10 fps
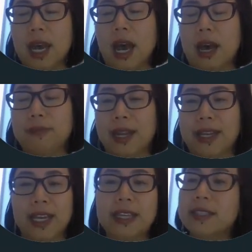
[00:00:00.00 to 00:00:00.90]
and
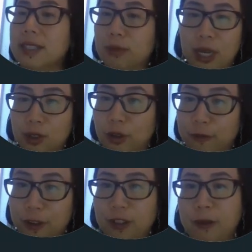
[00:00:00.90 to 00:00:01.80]
he is subject to
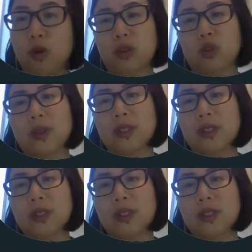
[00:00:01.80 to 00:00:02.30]
15.3